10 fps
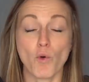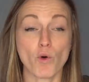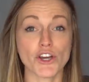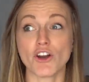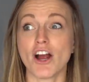
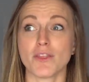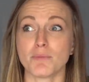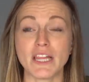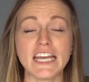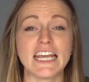or you're on the
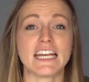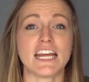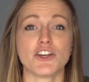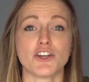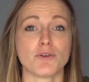plane
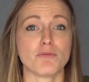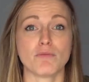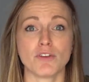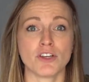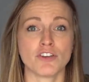and you're
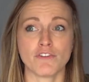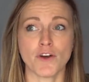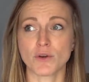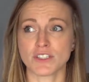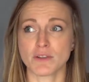and your
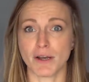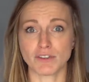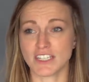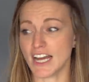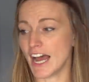phone is
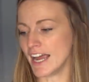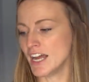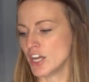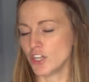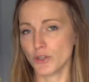about to die,
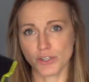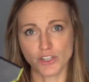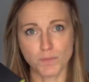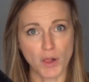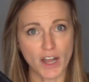you can
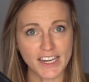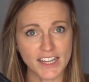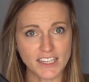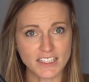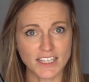just plug
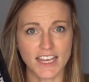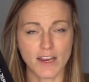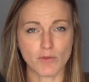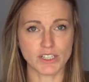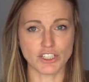into this
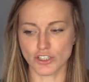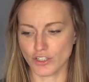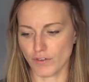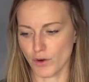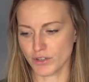thing and recharge
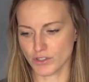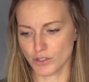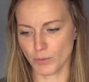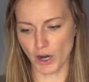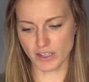your phone. It's
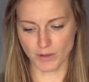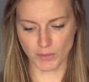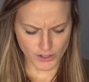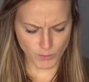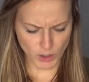super awesome.
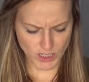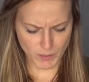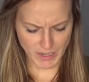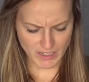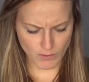There's more
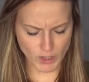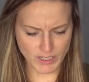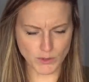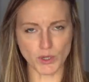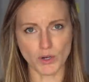expensive
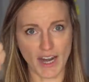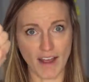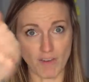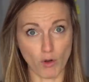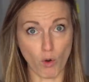ones where you can
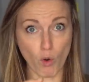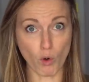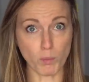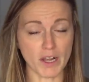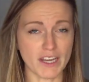have a
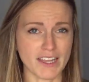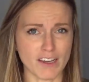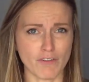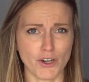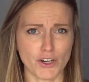whole plug-in
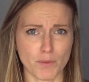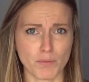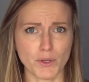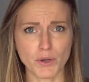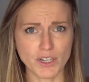like for your
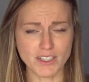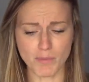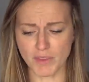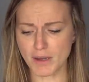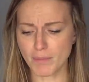computer or
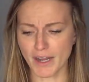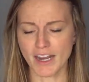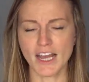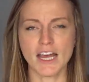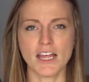something,
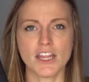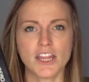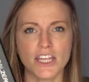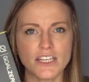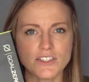but
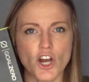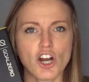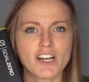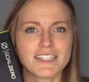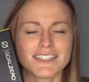these
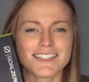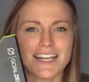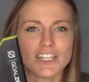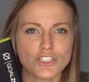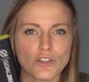are
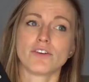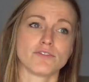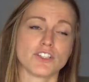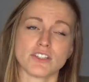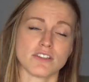essential
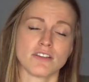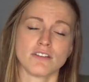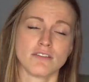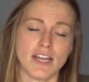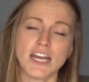for just
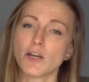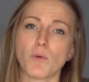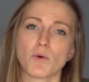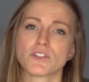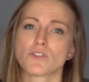
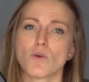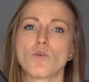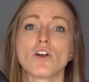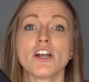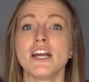airports
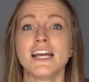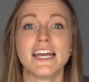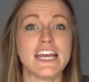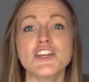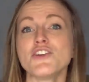or
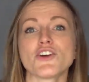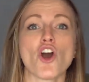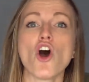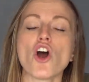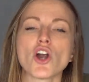in your
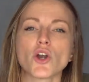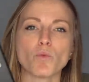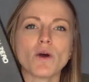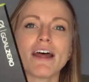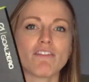car or
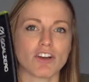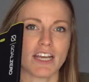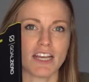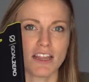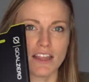whatever.
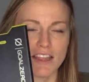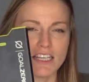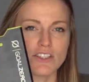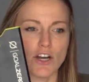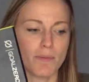Like
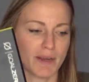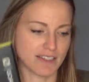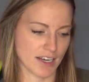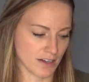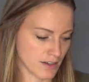these are
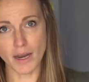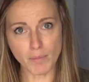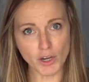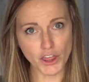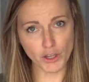amazing. Number